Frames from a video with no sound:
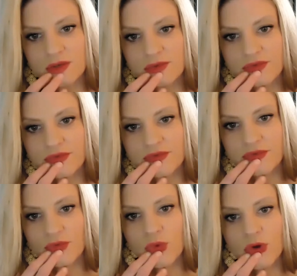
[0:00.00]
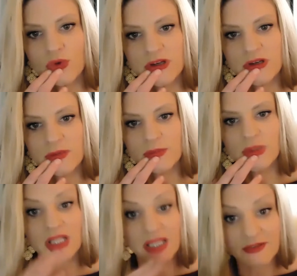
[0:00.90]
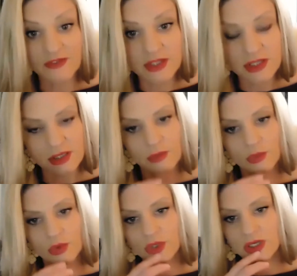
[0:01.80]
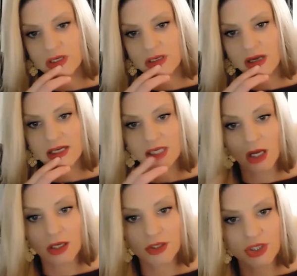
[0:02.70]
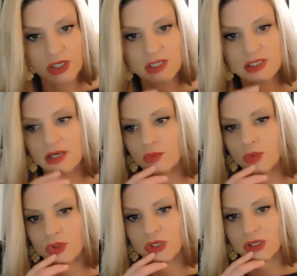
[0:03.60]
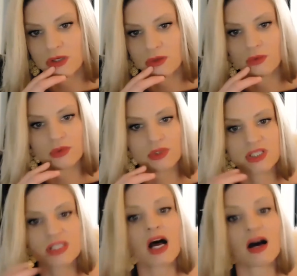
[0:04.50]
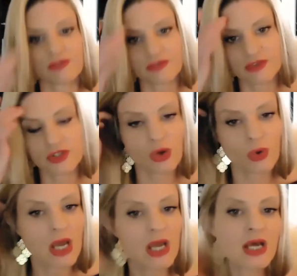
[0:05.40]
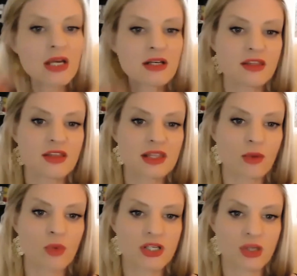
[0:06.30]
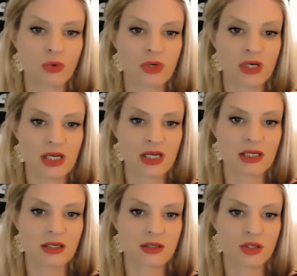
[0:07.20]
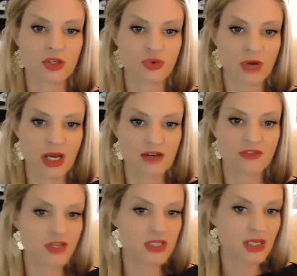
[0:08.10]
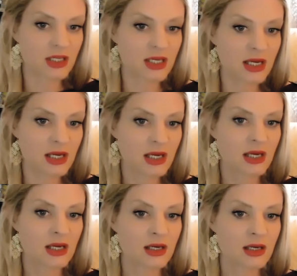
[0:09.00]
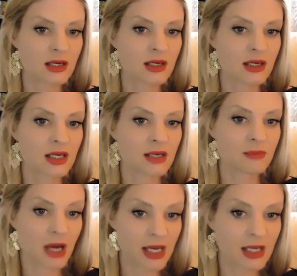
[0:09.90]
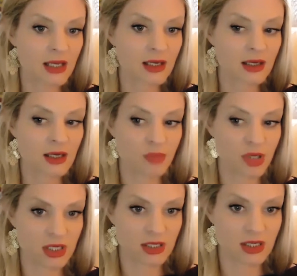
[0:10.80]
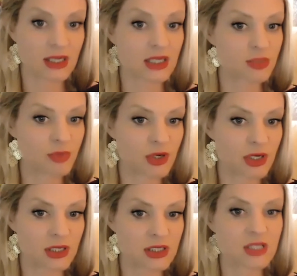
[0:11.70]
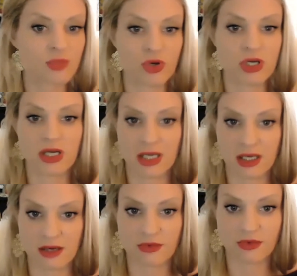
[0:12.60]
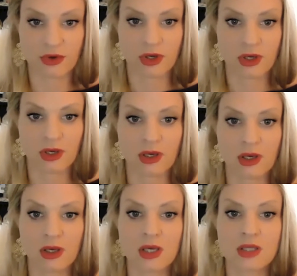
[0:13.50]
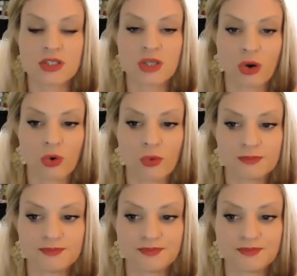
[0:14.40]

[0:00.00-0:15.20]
of wounded beliefs and wounded ideologies and wounded stuff. So to think that we don't need to train physically, in my opinion and experience, is pretty naive. So